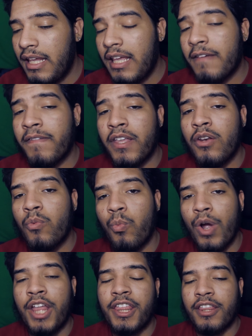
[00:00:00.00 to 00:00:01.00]
Even
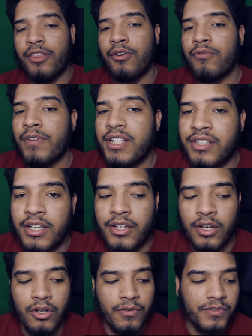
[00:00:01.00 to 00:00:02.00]
with the recent
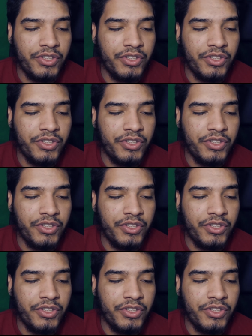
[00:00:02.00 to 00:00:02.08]
nerf,